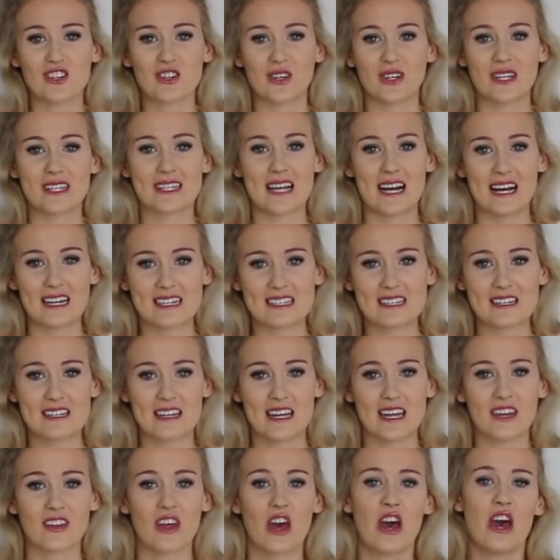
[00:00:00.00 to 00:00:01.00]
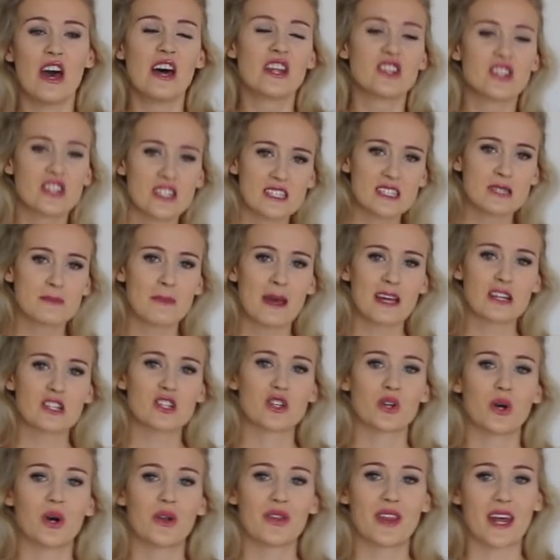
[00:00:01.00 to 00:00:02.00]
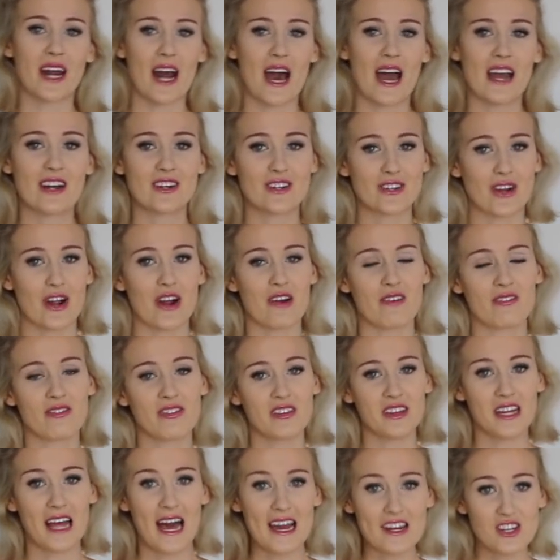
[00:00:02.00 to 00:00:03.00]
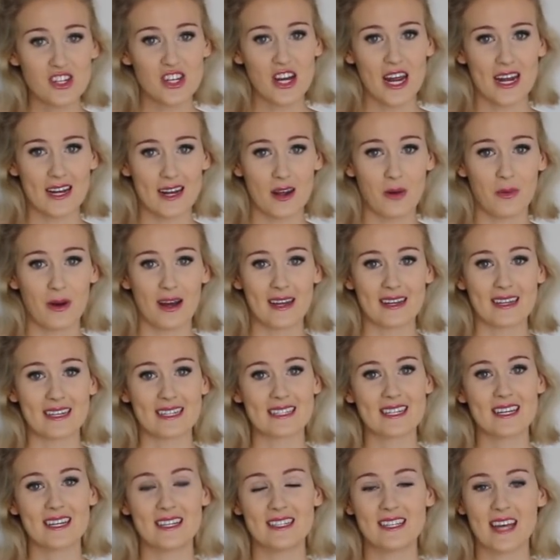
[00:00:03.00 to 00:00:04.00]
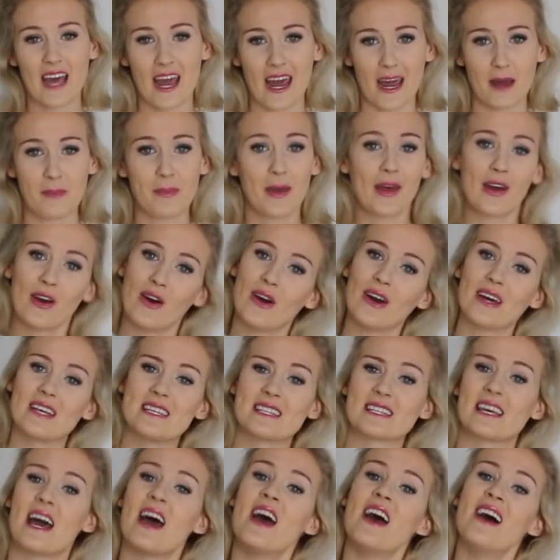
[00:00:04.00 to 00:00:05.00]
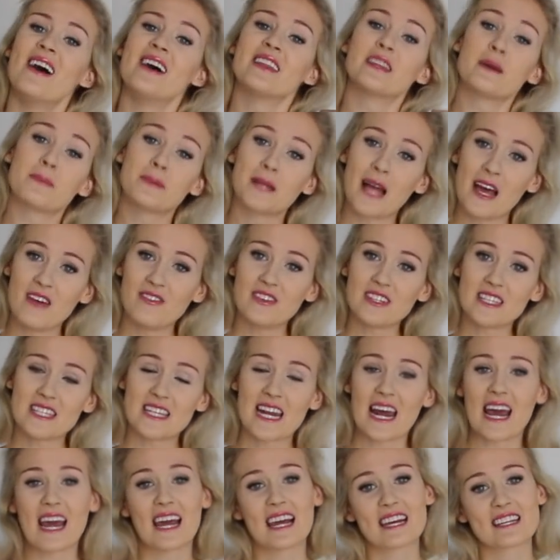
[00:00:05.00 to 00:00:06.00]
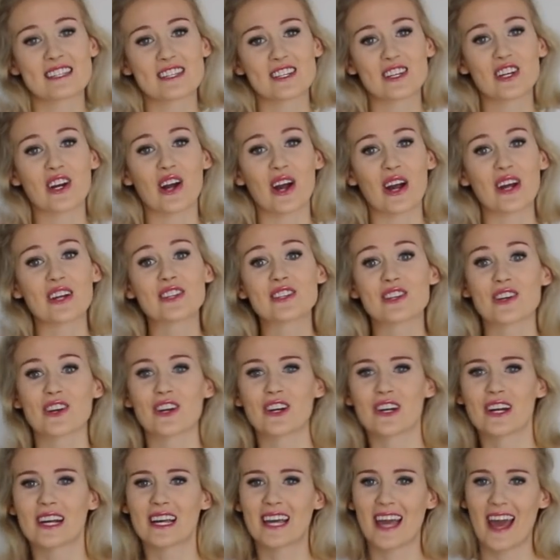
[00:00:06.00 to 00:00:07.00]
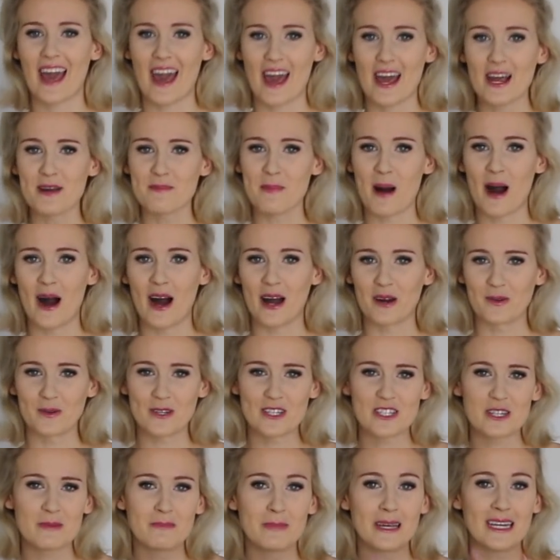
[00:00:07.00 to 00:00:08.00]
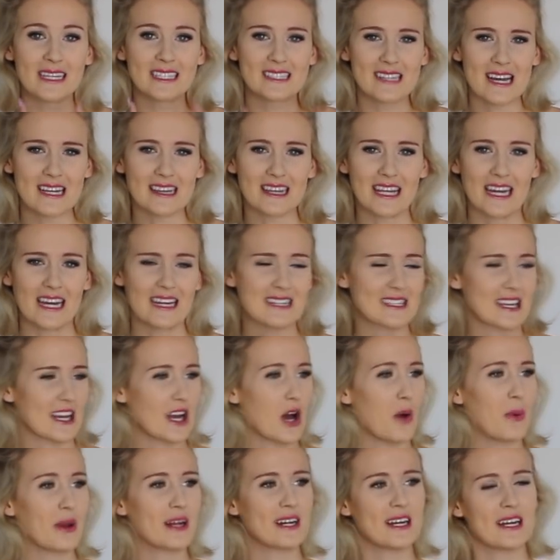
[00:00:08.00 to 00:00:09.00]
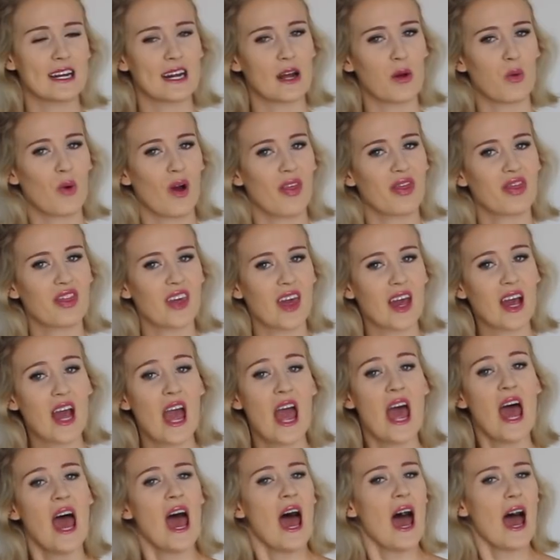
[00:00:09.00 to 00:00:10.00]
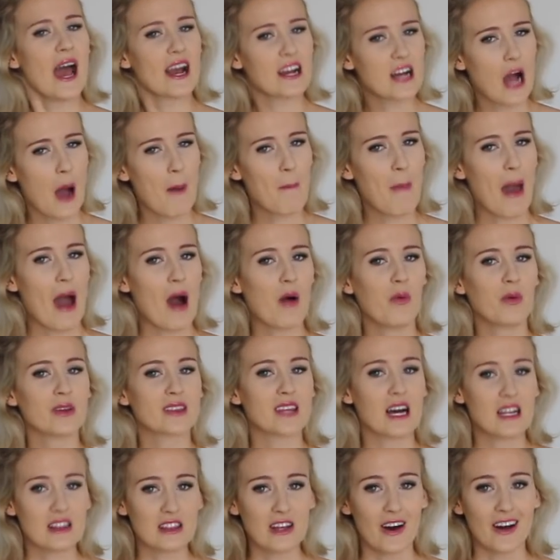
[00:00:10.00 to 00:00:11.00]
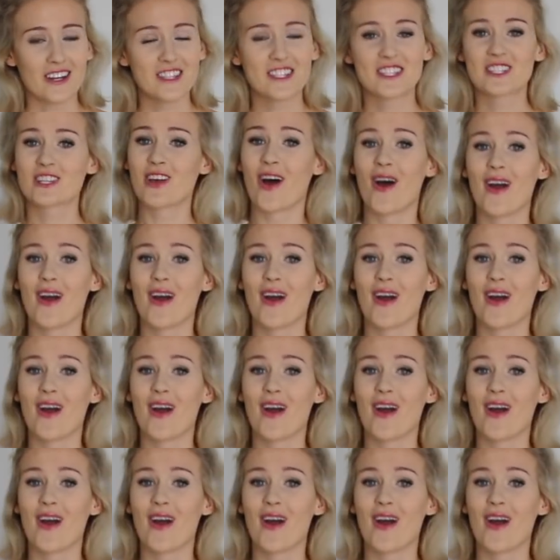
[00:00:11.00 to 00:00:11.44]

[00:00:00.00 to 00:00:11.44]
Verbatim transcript: shorts underneath just to make sure that I don't flash anyone today because the plan for today is to go to Kmart, which can be deadly because I go in needing one thing and come out with lots.